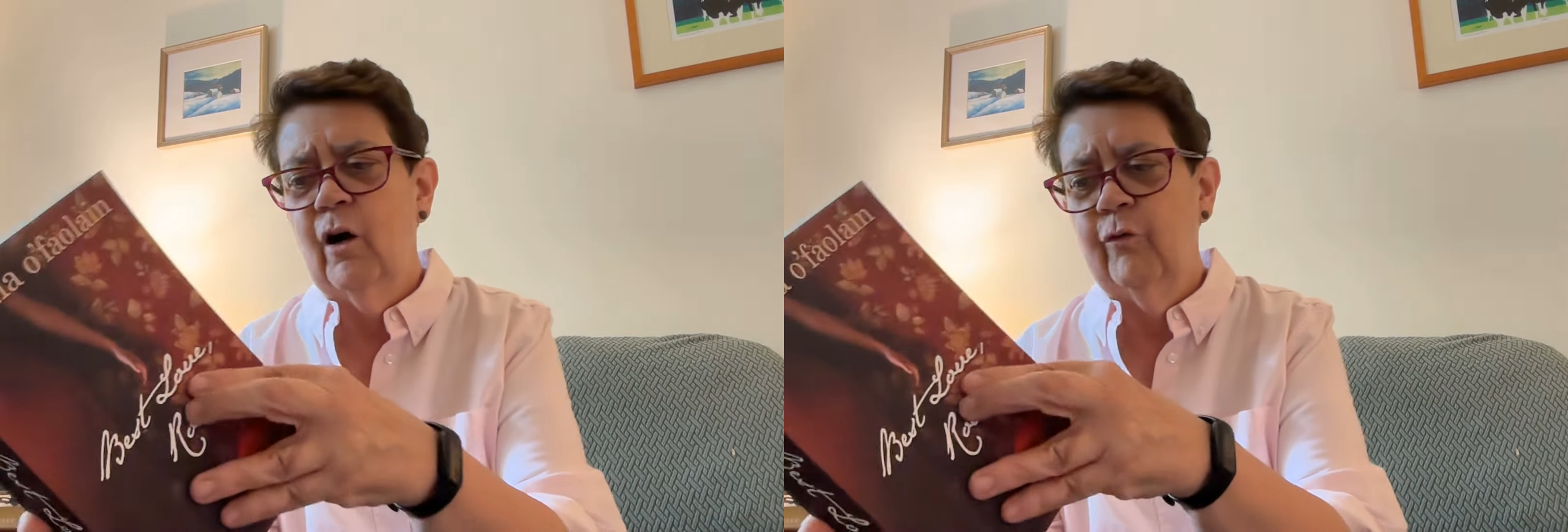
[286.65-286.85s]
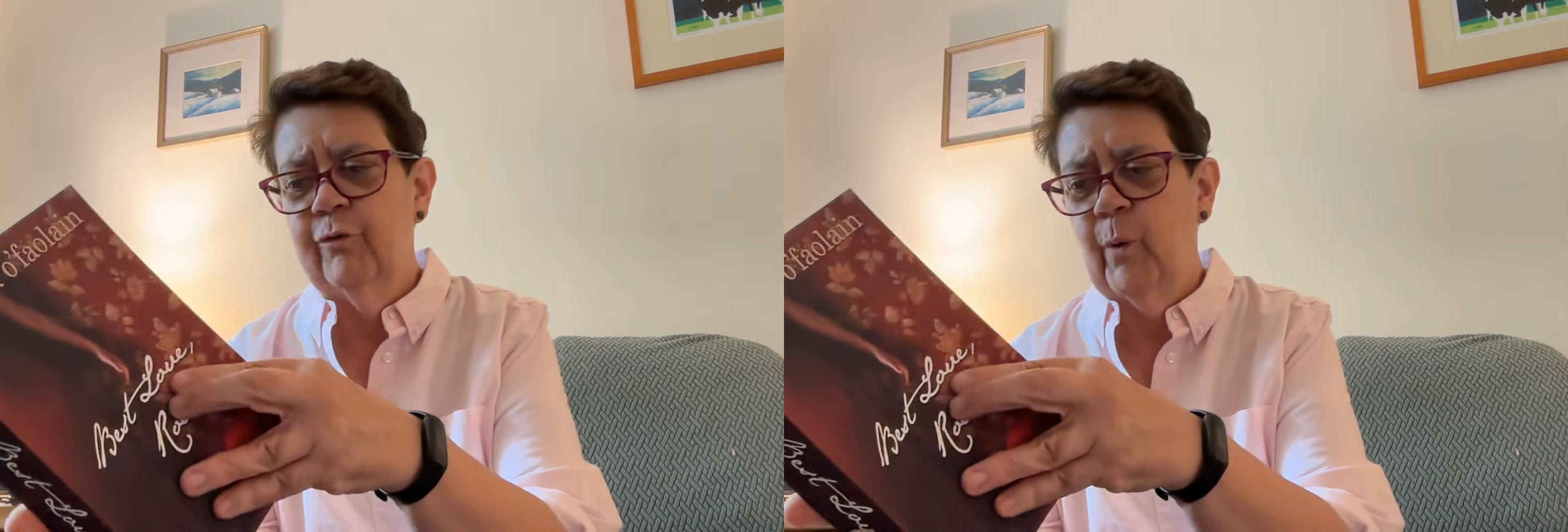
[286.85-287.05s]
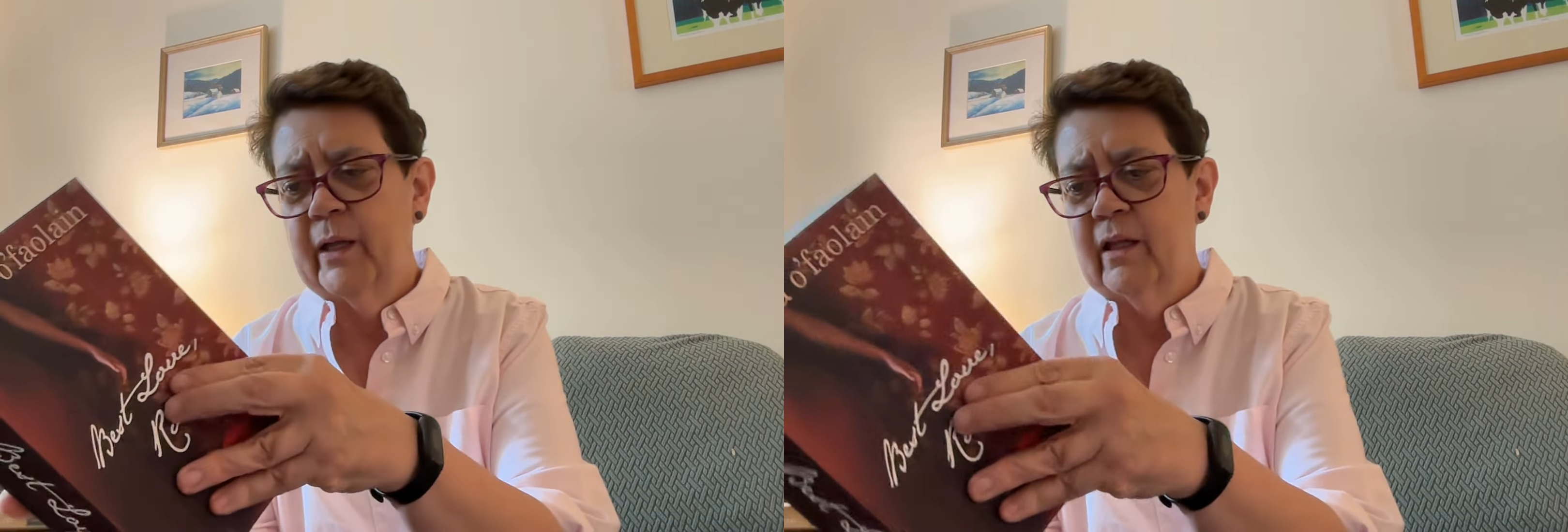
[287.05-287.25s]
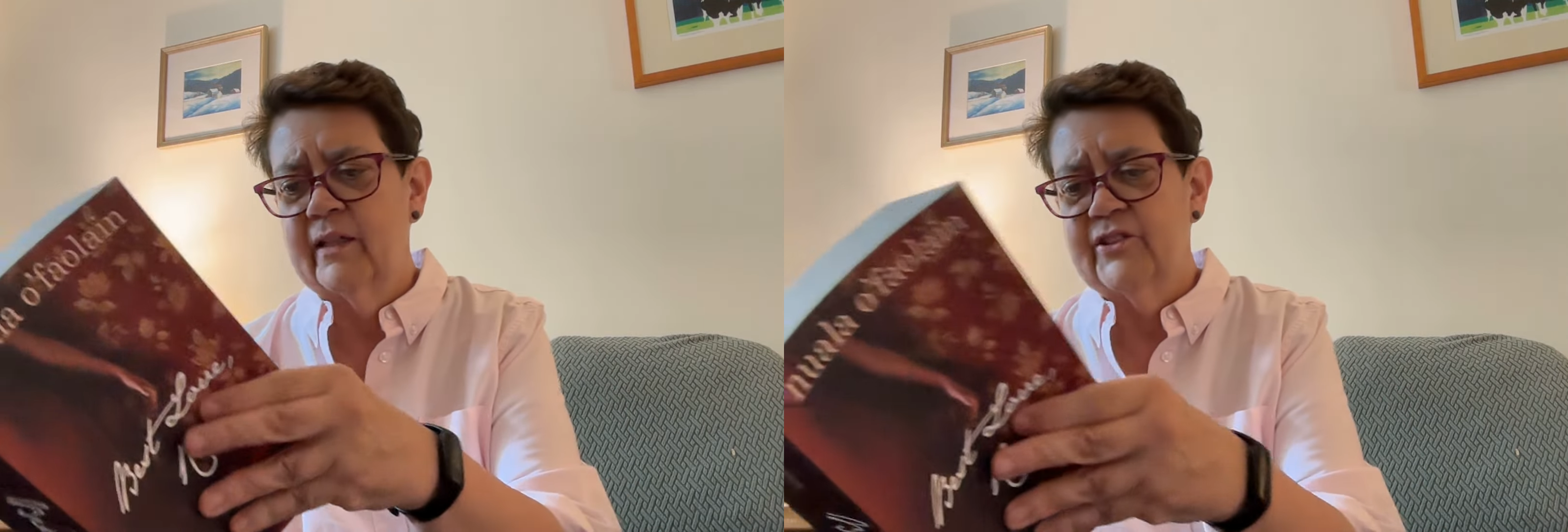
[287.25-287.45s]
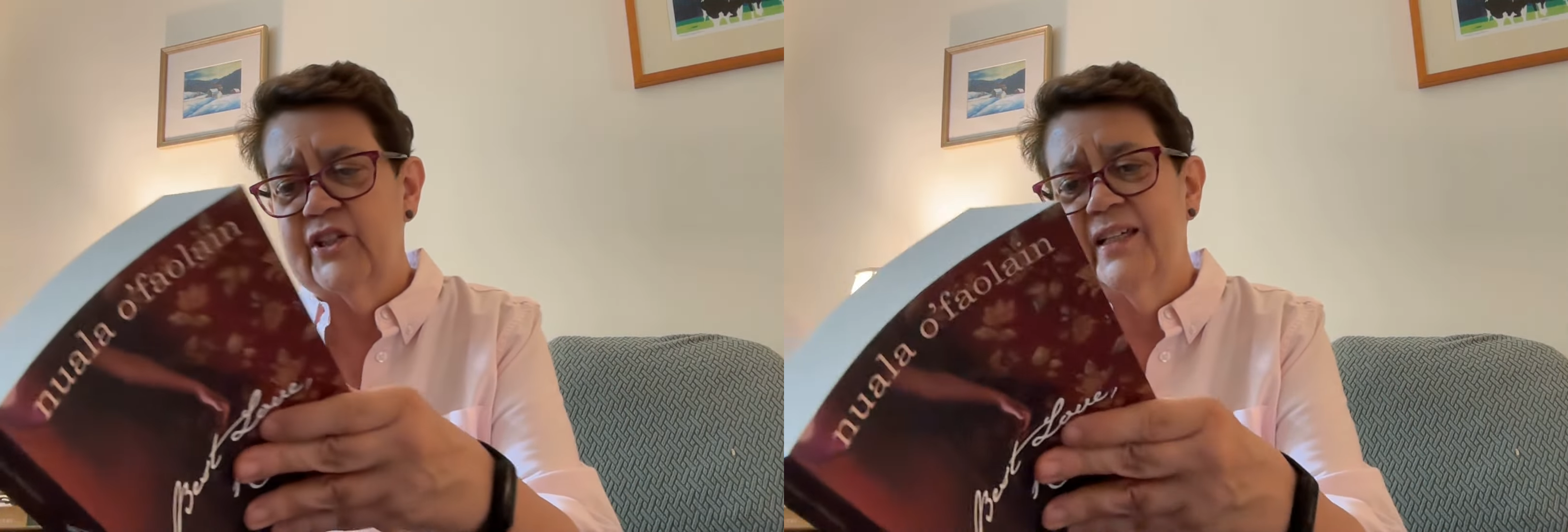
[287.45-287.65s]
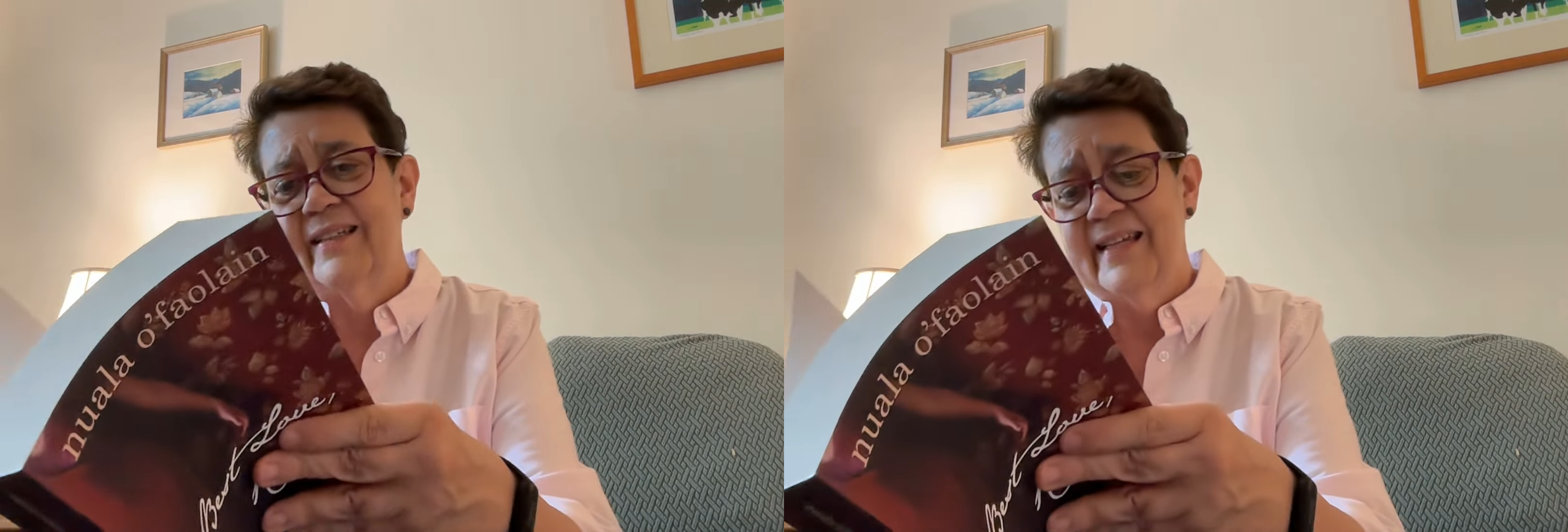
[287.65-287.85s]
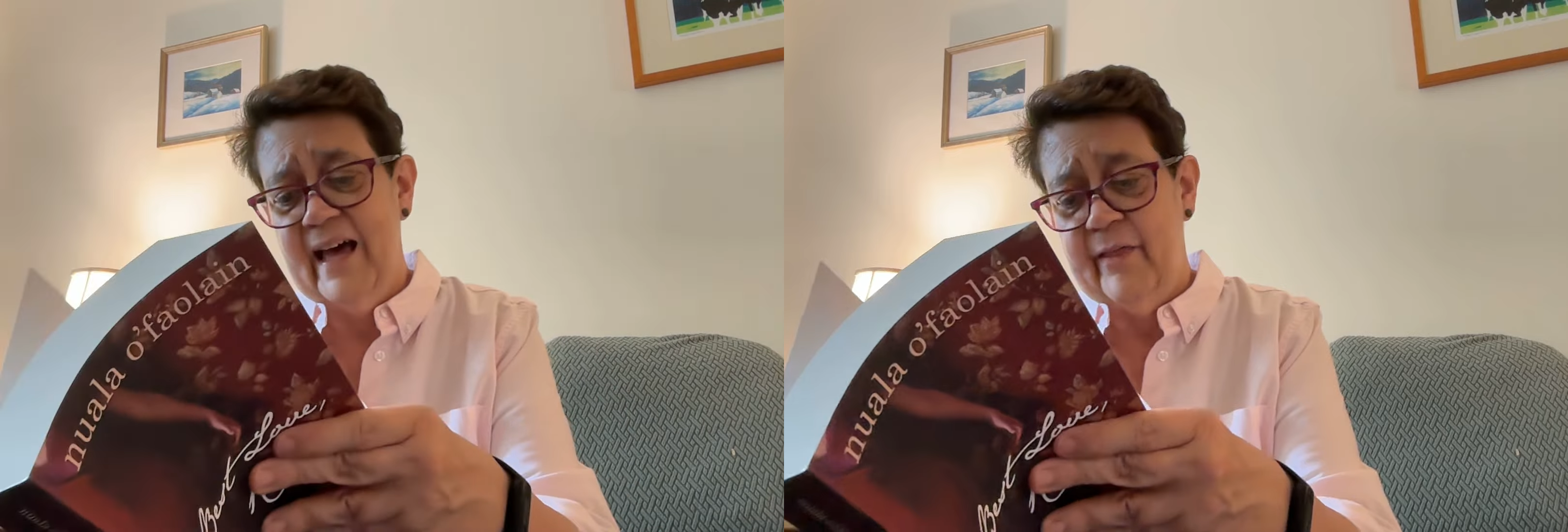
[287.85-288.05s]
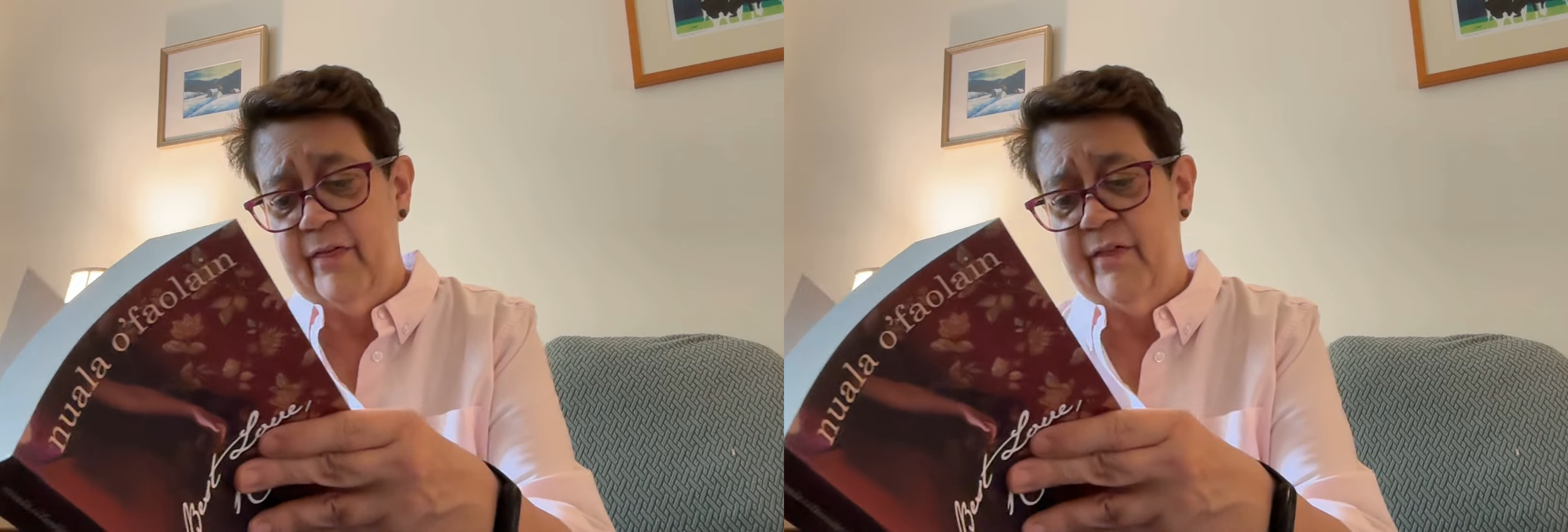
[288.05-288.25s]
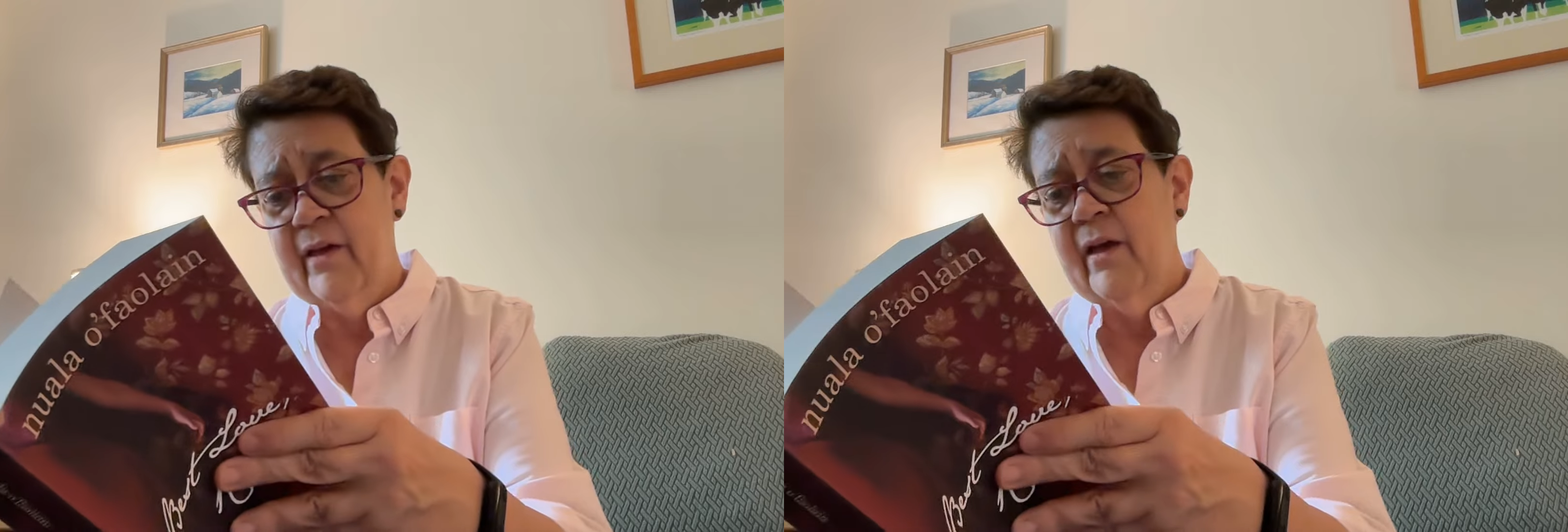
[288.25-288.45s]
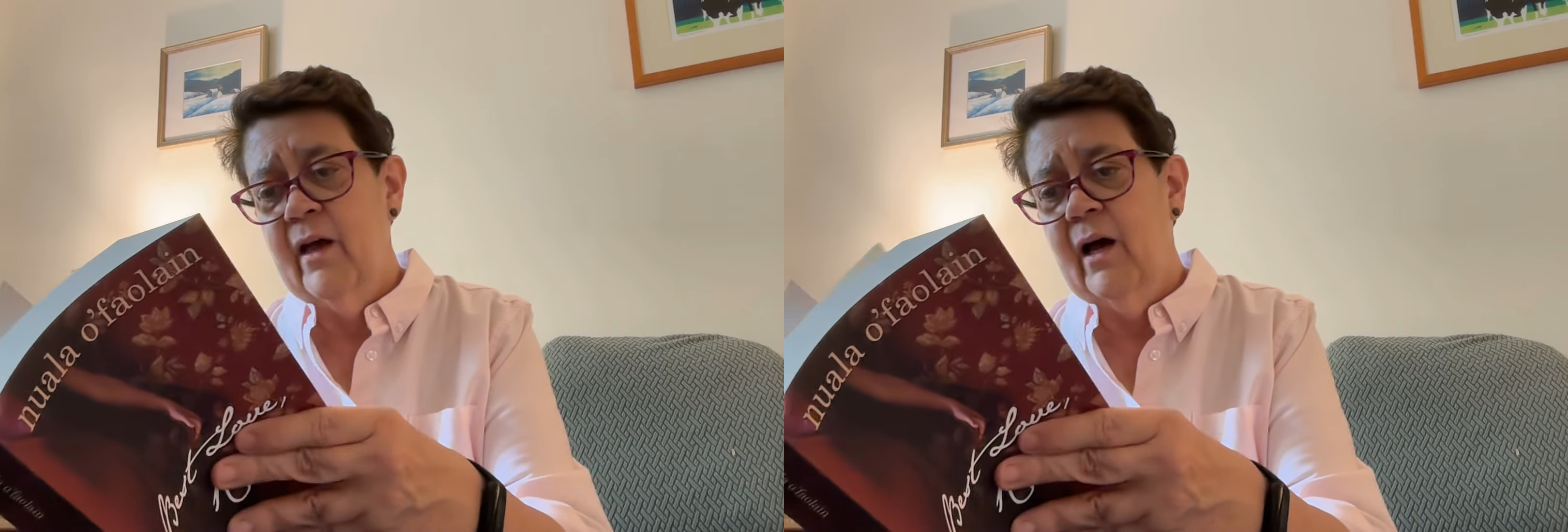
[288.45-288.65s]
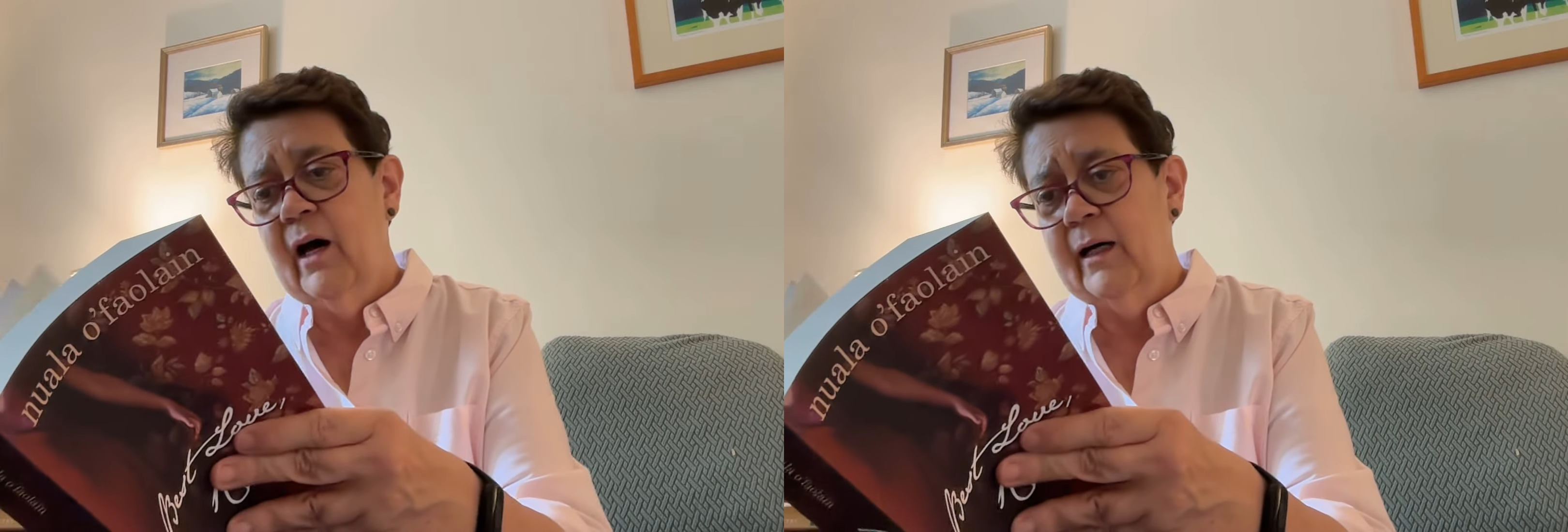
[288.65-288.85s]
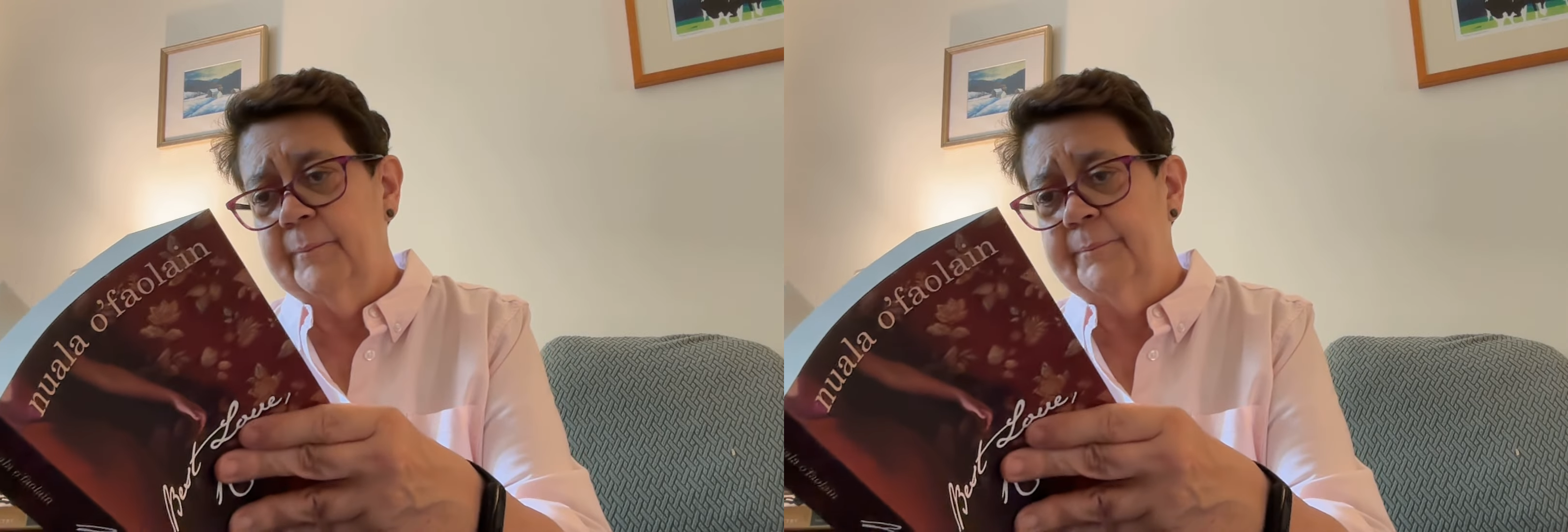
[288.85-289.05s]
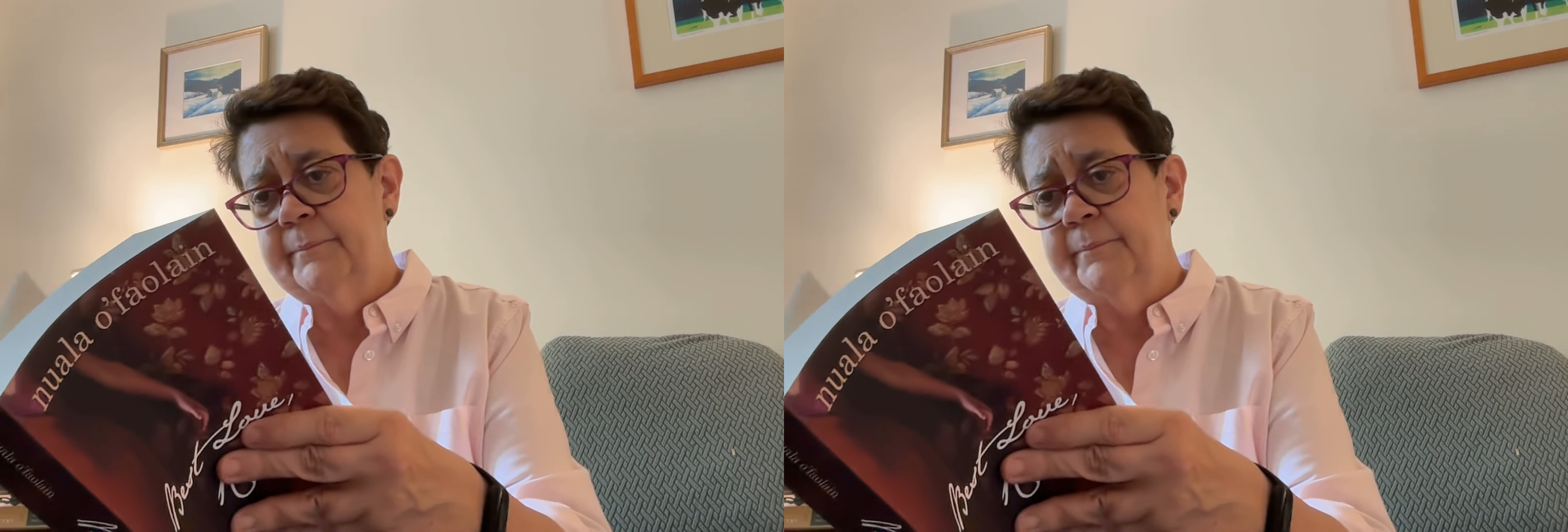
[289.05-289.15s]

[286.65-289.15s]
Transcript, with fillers: of death. Um,